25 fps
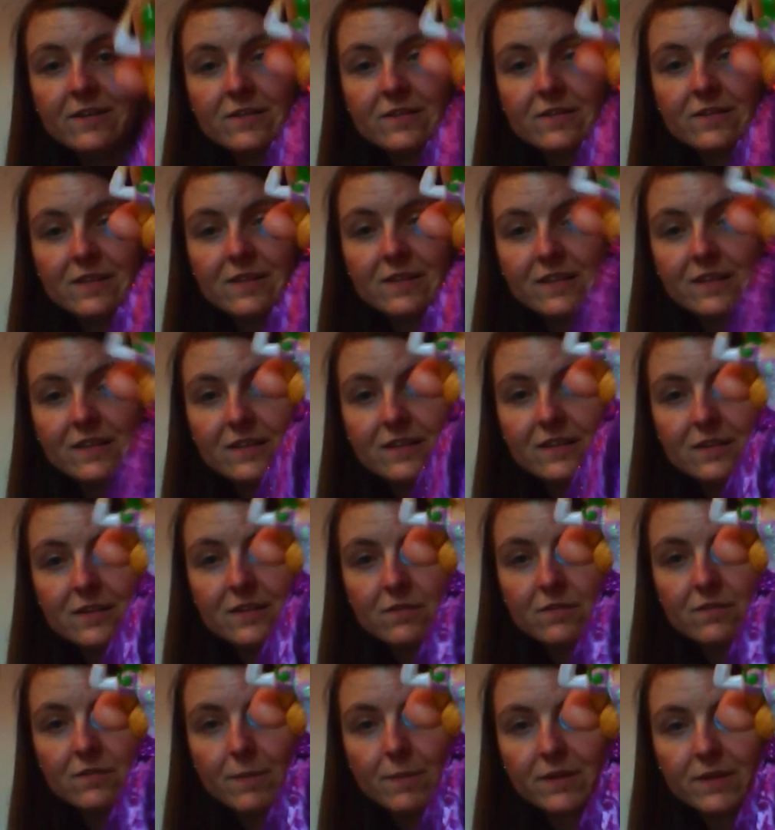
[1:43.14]
So this
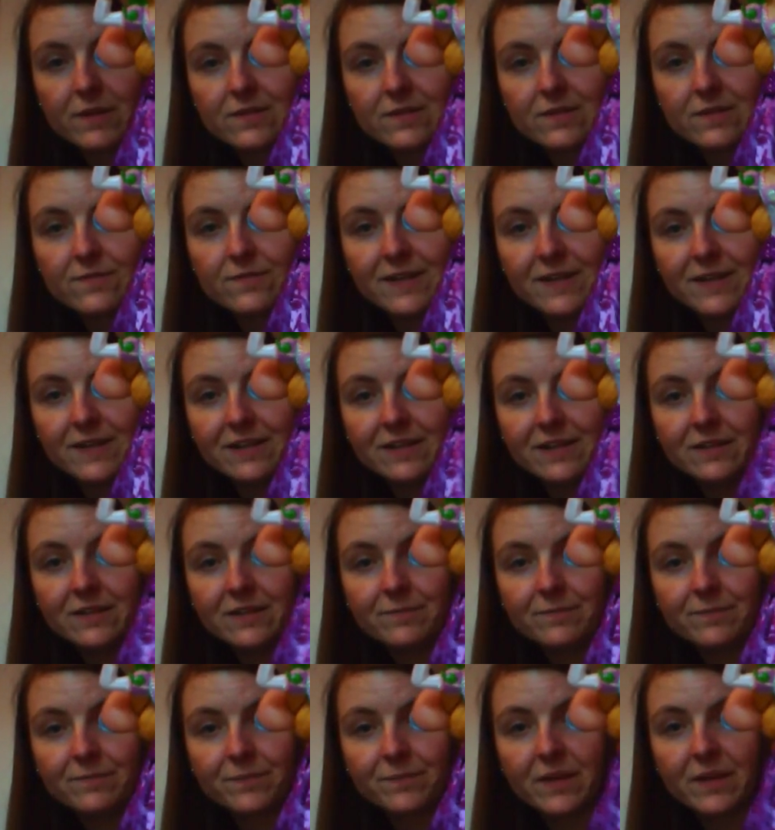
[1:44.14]
is the Rapunzel figure.
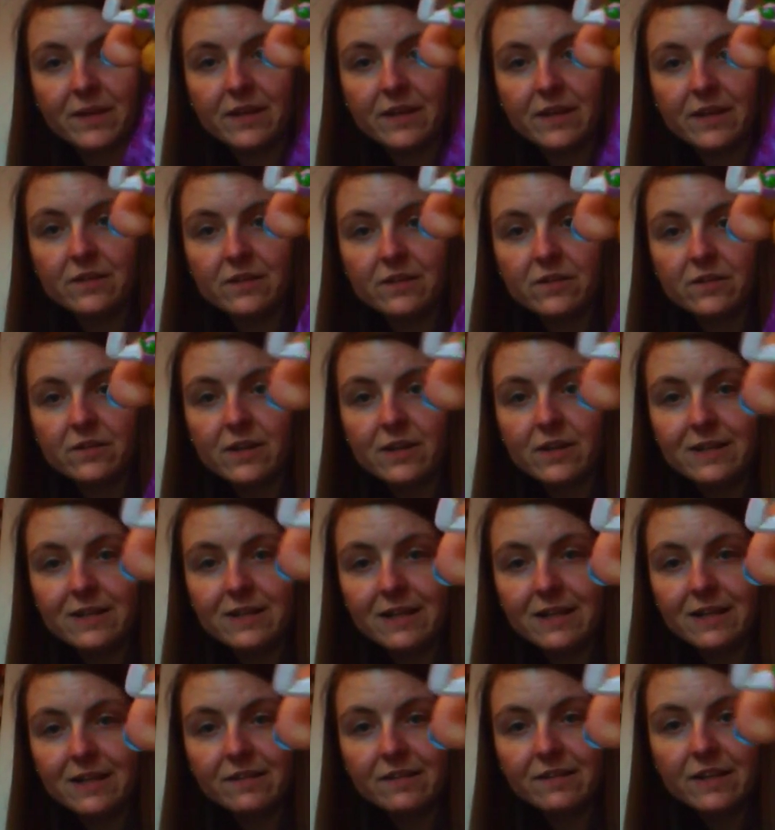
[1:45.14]
And look how
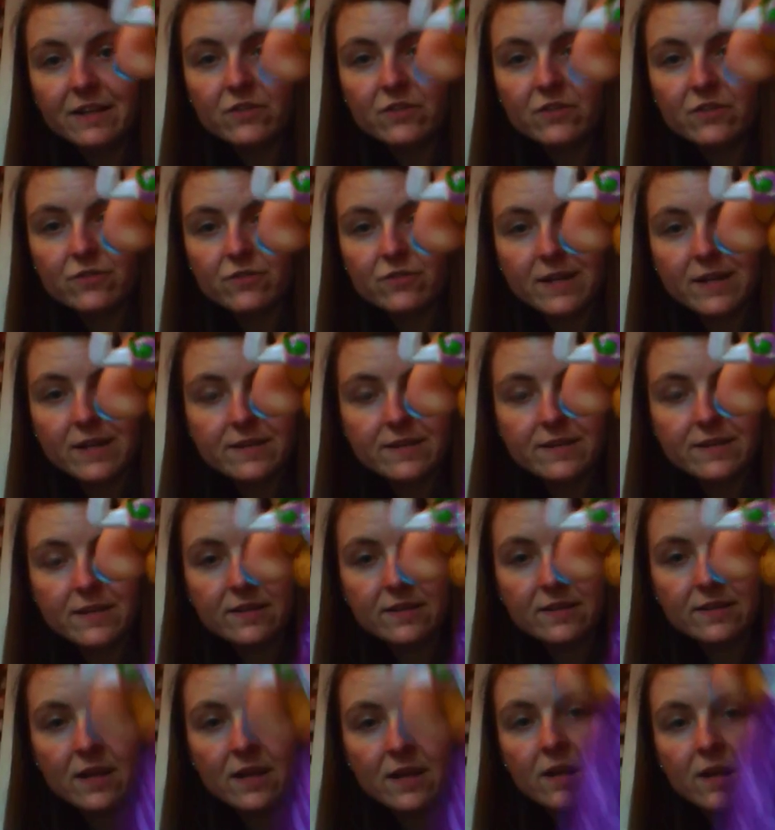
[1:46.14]
glittery her dress
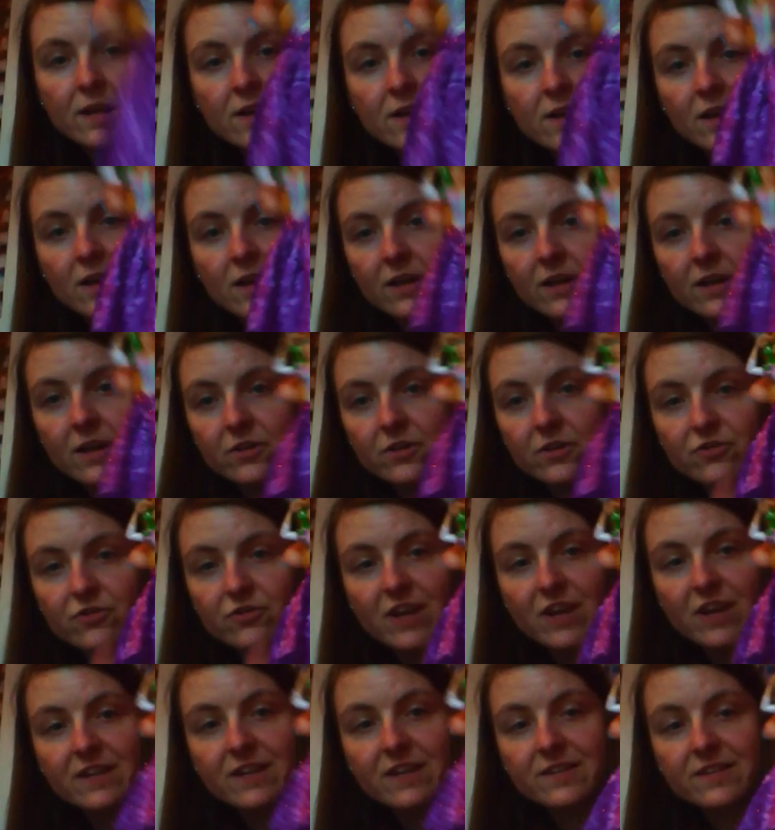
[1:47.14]
is. And her
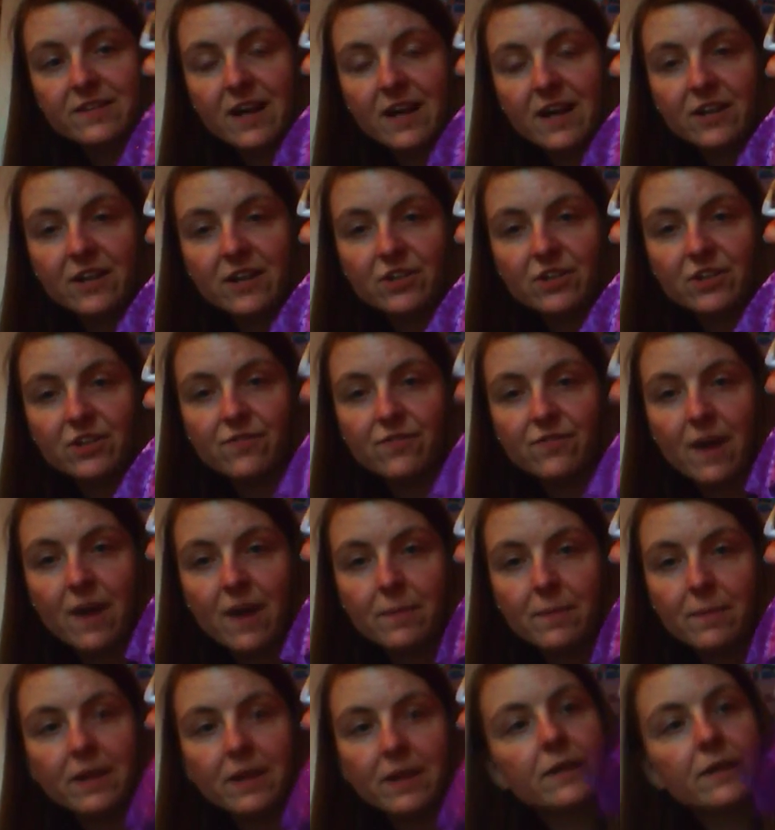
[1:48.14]
dress actually
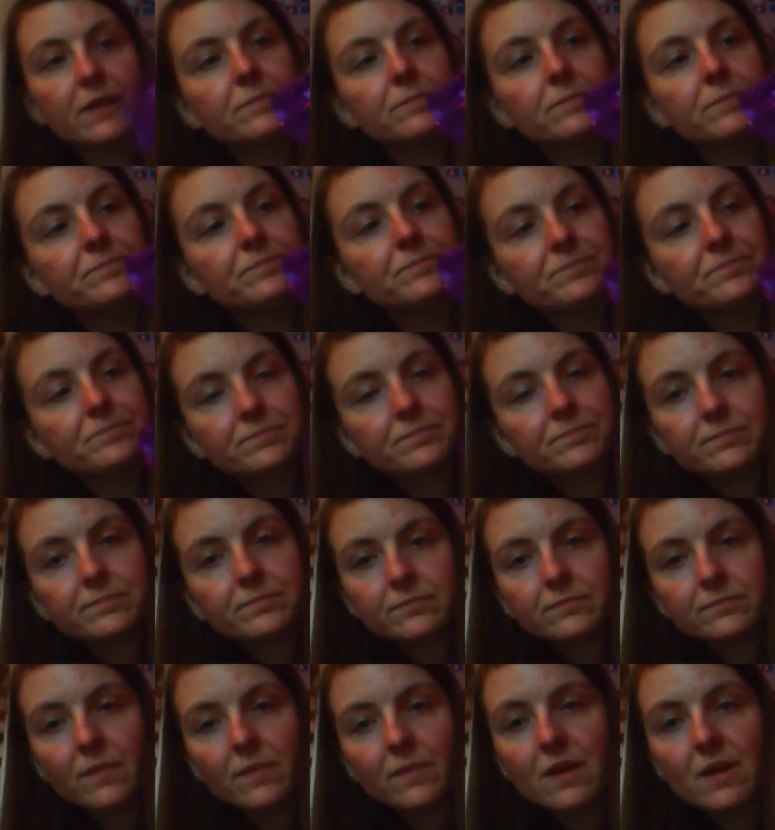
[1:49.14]
fabric.
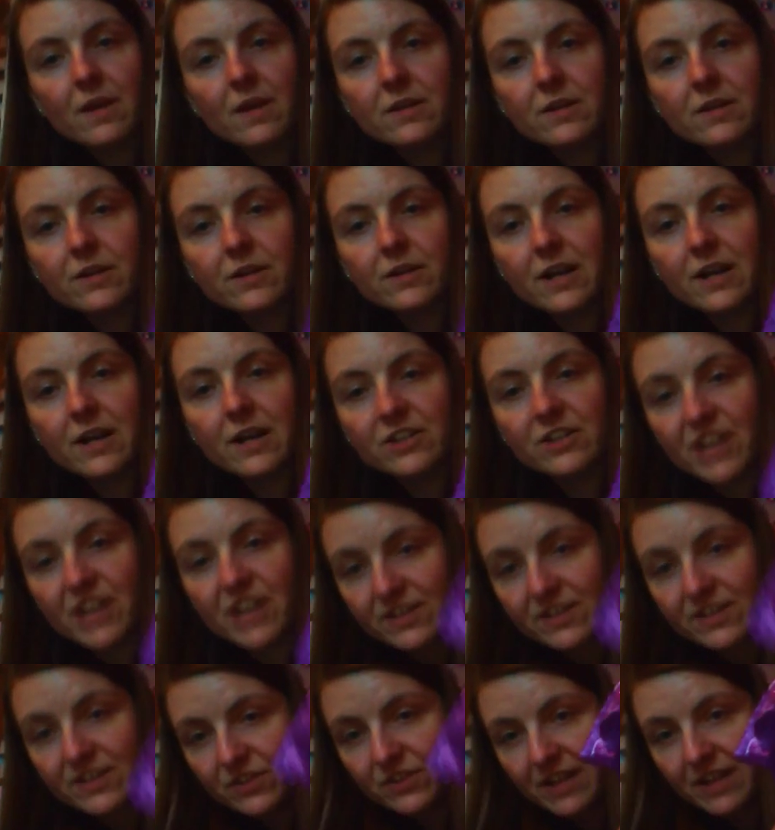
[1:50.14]
And look at her, and she
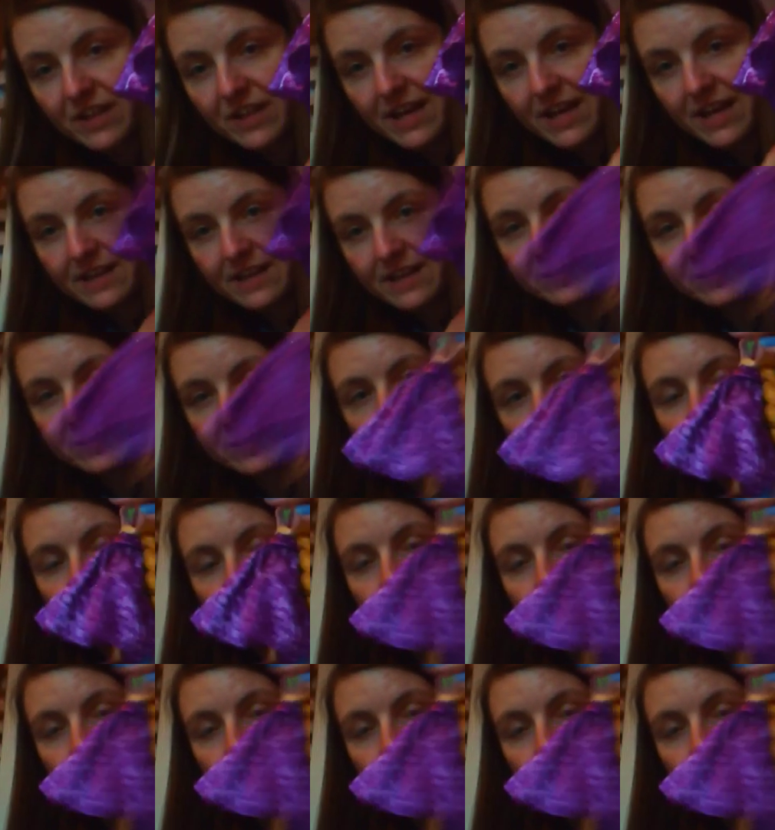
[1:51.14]
has legs.